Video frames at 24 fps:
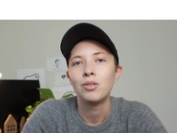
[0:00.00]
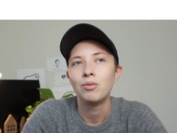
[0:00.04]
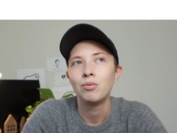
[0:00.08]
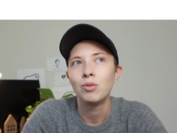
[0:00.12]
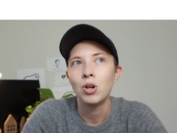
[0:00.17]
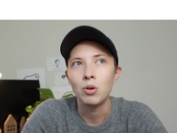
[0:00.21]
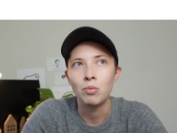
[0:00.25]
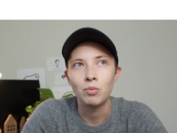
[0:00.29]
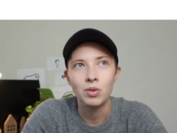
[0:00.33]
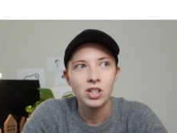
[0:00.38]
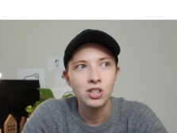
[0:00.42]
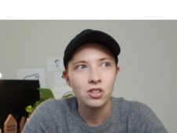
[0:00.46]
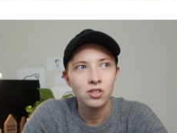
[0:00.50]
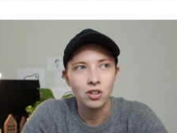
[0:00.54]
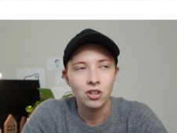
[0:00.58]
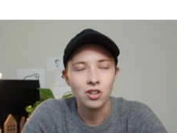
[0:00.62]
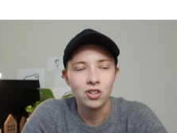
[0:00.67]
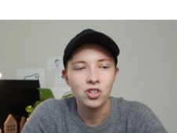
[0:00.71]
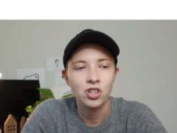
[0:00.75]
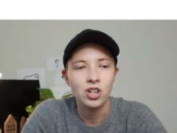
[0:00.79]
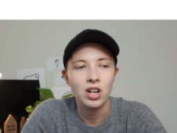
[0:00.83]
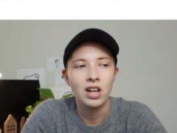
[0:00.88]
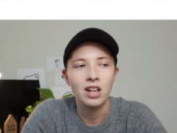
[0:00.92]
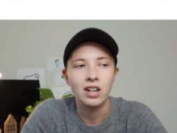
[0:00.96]
Roam
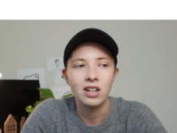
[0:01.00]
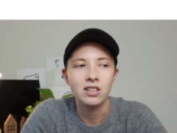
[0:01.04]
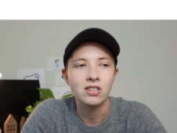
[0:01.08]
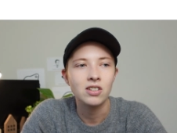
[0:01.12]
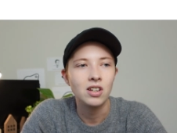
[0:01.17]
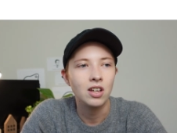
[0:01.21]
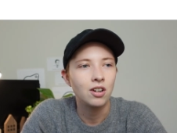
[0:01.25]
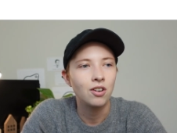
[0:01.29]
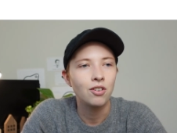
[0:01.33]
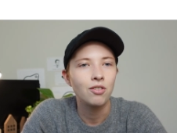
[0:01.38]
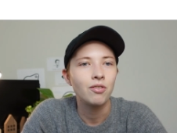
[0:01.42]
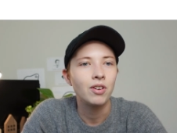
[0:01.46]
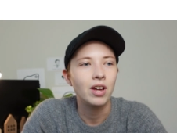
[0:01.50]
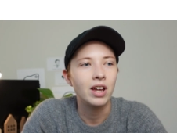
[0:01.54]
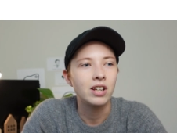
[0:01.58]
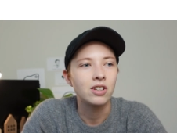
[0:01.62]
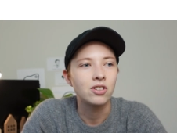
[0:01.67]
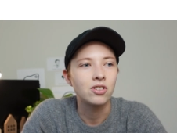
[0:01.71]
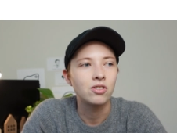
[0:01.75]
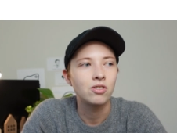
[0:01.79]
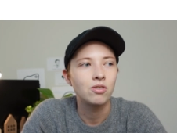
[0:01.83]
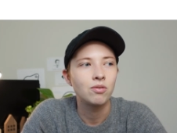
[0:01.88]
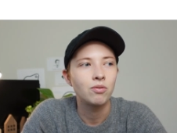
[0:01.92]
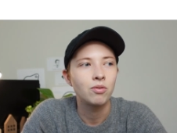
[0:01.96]
Research and its
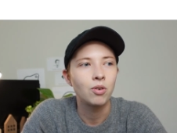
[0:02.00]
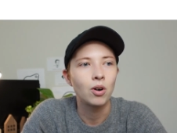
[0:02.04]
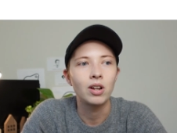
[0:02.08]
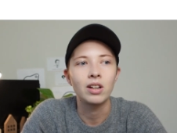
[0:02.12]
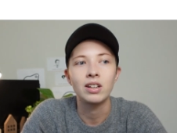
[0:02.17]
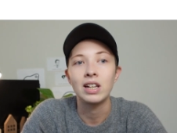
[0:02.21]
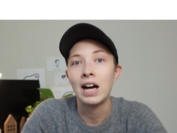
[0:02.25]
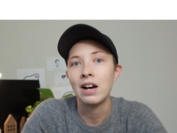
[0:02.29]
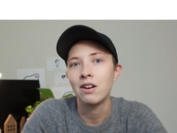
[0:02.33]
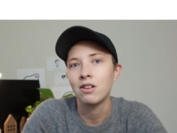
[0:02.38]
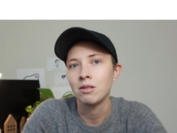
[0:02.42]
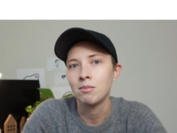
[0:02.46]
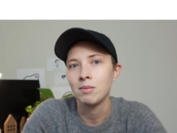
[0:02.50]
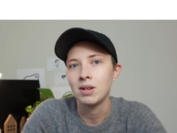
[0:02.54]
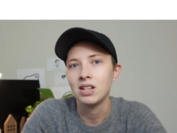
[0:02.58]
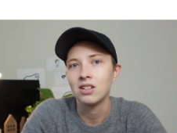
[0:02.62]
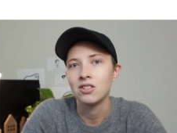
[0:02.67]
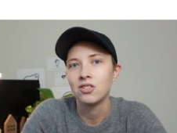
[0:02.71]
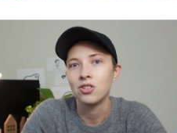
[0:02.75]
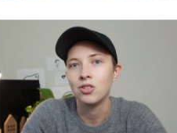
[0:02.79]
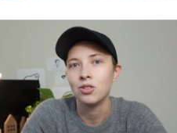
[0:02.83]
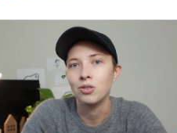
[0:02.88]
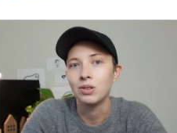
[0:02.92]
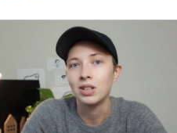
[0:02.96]
interface for allowing
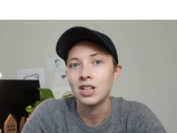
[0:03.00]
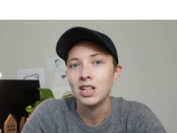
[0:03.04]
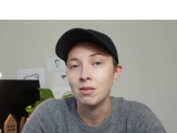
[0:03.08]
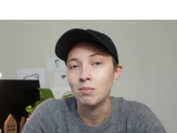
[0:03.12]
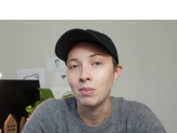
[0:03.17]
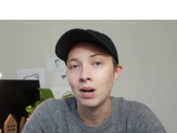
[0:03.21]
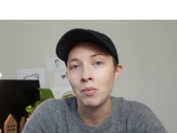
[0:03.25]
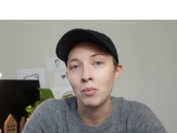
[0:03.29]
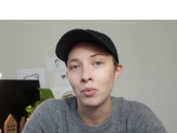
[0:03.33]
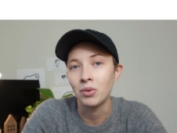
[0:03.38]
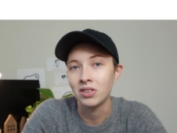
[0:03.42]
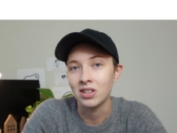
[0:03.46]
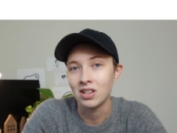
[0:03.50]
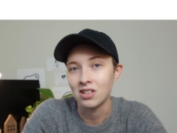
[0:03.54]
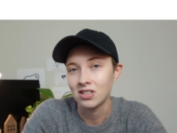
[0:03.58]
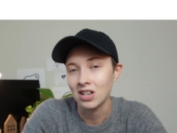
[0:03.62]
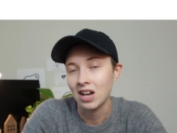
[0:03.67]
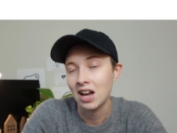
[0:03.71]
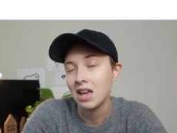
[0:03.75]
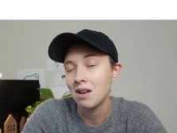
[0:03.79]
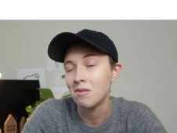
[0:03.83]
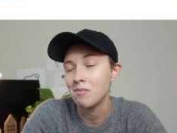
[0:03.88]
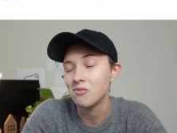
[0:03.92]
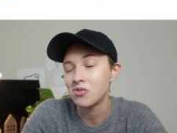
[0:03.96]
me to keep up with
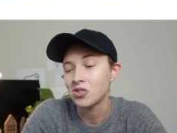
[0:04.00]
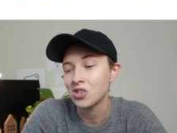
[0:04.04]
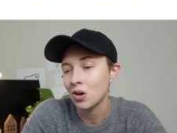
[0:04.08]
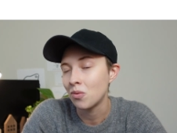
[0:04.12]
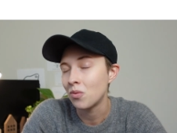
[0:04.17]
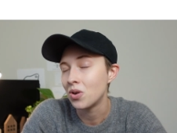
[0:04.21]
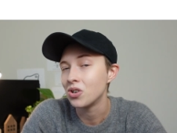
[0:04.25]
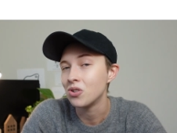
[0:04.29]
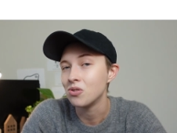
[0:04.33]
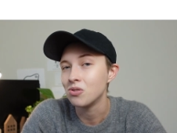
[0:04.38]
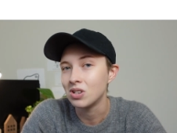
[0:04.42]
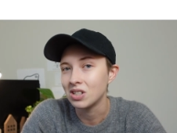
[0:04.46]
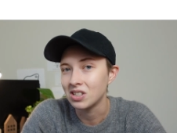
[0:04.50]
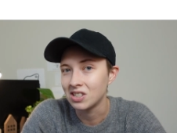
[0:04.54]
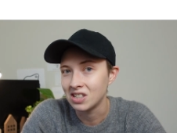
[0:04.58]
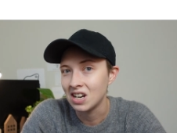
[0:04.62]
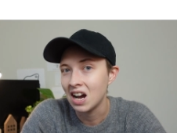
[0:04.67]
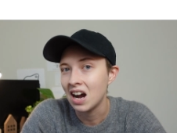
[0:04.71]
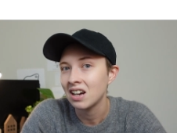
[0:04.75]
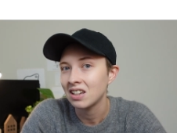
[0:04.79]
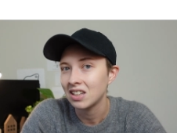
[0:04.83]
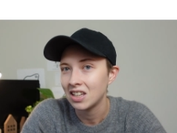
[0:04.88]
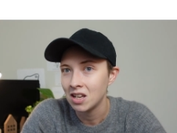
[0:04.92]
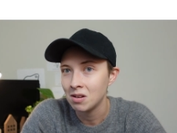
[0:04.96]
this. I am someone who does
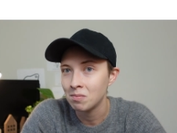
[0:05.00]
not